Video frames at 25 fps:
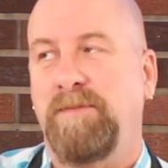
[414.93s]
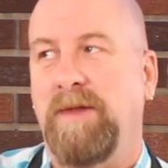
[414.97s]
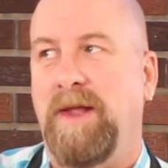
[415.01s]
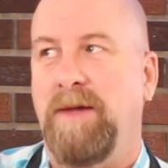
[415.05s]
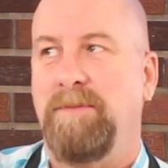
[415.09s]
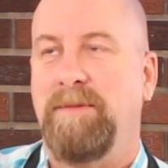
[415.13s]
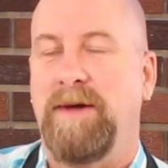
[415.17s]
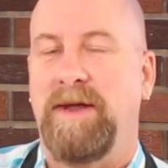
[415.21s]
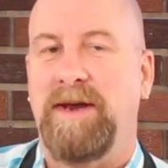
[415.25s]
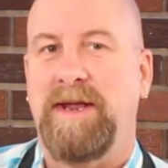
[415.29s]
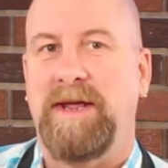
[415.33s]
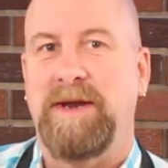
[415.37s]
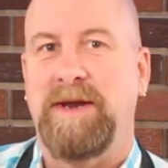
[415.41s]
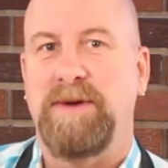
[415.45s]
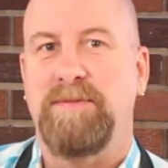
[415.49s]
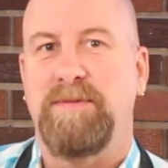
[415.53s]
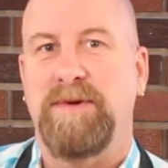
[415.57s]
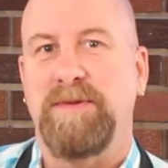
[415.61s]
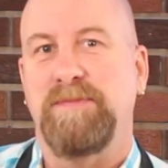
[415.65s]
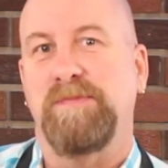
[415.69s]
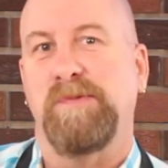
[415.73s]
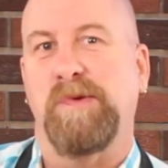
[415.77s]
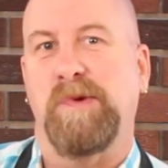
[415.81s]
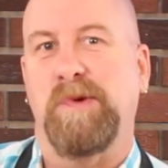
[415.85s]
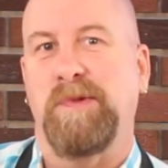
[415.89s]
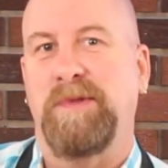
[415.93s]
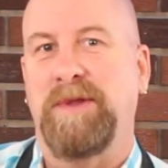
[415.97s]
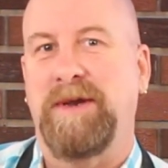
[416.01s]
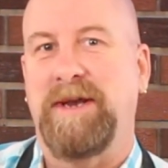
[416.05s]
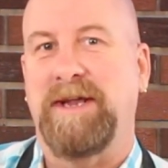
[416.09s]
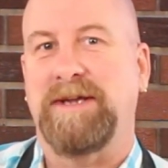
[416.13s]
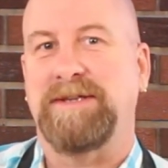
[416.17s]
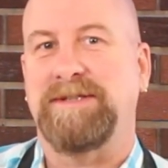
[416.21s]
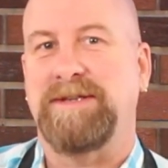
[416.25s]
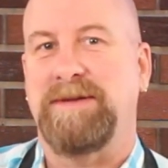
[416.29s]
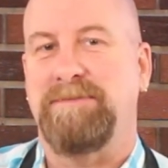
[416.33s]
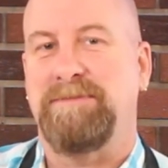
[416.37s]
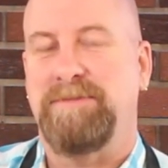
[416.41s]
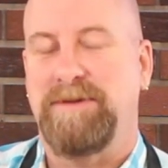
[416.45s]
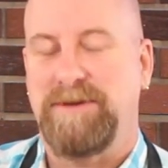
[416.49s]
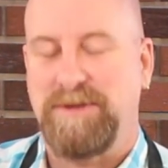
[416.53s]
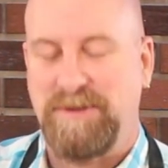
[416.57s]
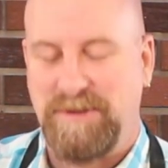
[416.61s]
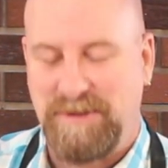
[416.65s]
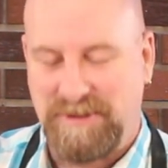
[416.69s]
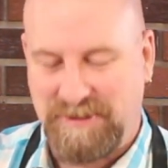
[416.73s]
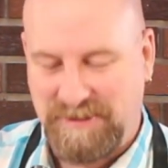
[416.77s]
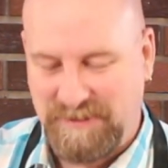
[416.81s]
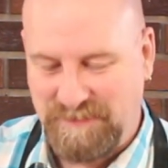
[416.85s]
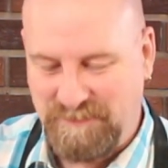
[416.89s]
I might add a bit more the next time I do
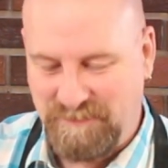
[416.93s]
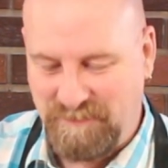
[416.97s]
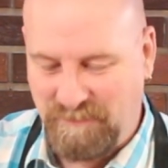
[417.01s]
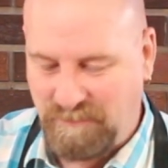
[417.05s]
this.